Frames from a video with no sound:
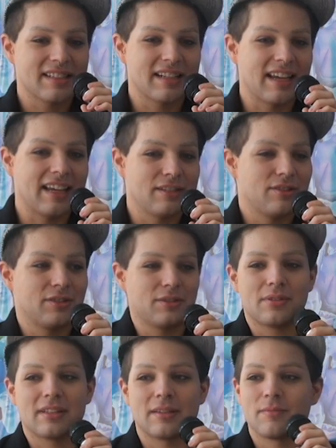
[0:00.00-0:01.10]
and I
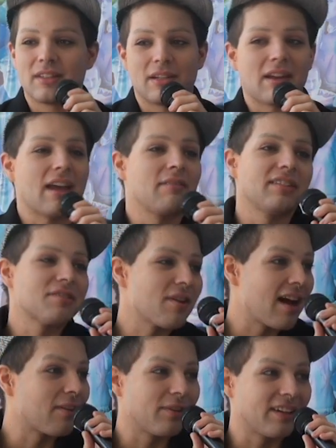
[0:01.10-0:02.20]
introduced them to every
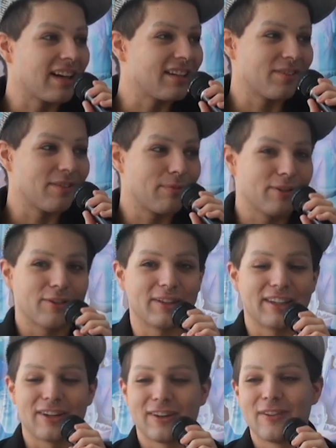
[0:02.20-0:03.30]
drag queen I knew in Puerto
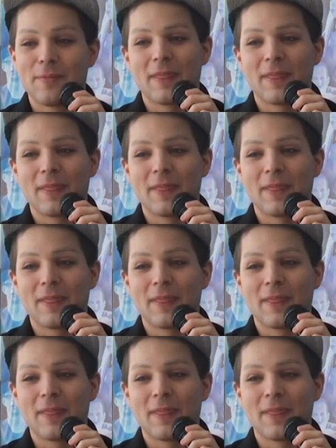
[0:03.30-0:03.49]
Rico.